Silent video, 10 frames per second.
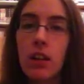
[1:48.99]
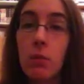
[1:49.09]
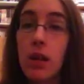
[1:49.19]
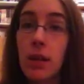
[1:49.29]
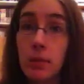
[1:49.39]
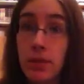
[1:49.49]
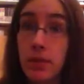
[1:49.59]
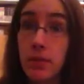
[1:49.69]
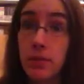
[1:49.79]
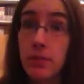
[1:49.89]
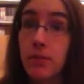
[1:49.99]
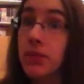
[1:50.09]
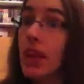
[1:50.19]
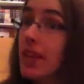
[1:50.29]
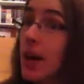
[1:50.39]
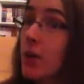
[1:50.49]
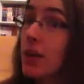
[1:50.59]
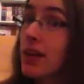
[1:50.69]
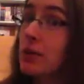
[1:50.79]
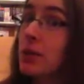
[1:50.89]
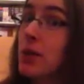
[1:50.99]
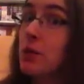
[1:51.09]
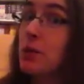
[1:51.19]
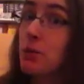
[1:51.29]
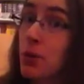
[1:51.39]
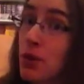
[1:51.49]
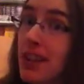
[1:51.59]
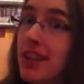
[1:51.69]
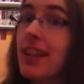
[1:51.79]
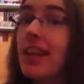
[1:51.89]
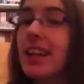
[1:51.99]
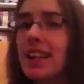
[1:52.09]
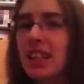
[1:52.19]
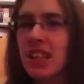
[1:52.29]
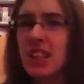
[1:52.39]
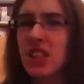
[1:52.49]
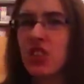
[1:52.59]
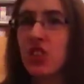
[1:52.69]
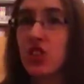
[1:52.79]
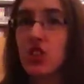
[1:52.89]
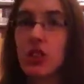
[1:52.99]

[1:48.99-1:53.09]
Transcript: while I'm asleep, that way it'll be up in the morning-ish.